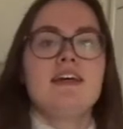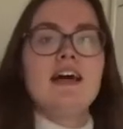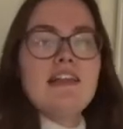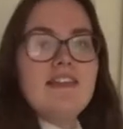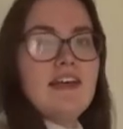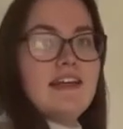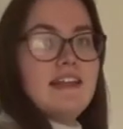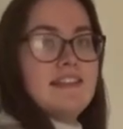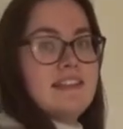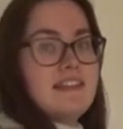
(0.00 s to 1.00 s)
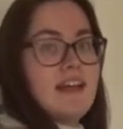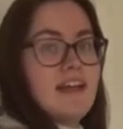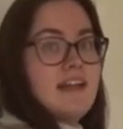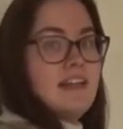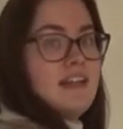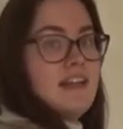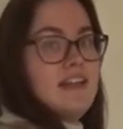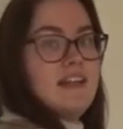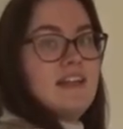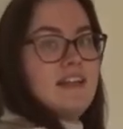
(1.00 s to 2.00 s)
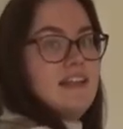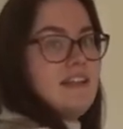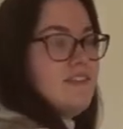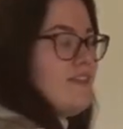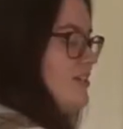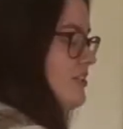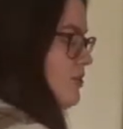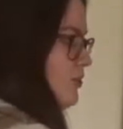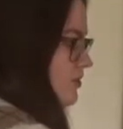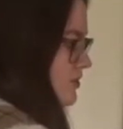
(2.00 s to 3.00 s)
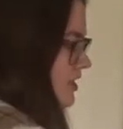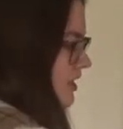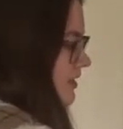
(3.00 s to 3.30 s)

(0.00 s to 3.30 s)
and this is very short,